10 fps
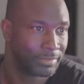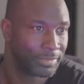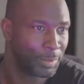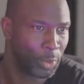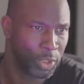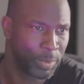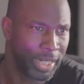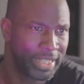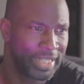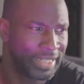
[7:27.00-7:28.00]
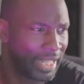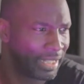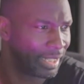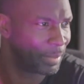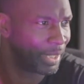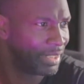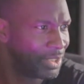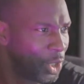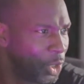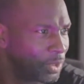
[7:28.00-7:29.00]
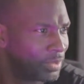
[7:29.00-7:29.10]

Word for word: Come on, somebody click that link, man. Let's talk.